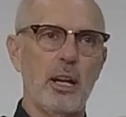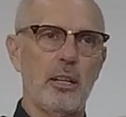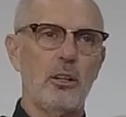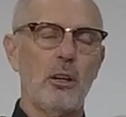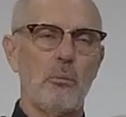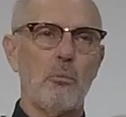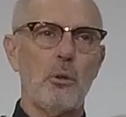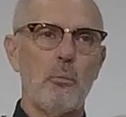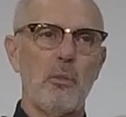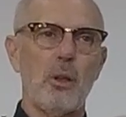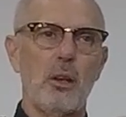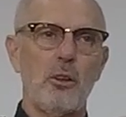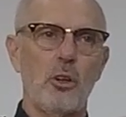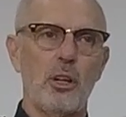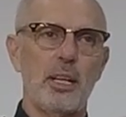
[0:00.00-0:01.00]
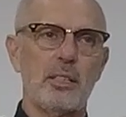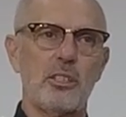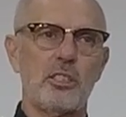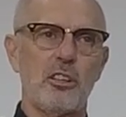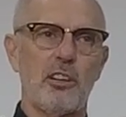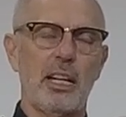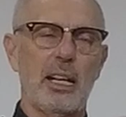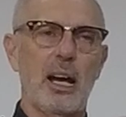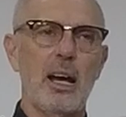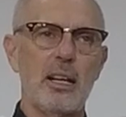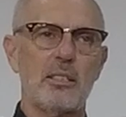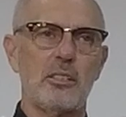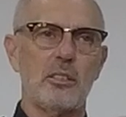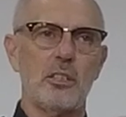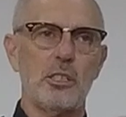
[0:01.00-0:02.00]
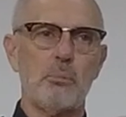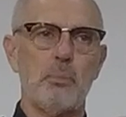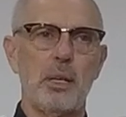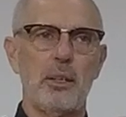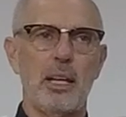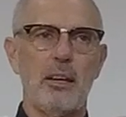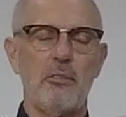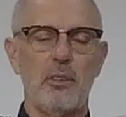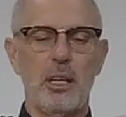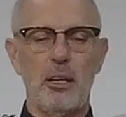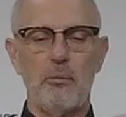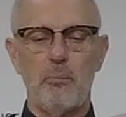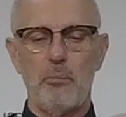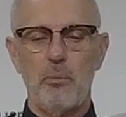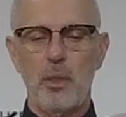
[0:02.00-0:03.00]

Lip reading: They're not necessarily an arsonist, but their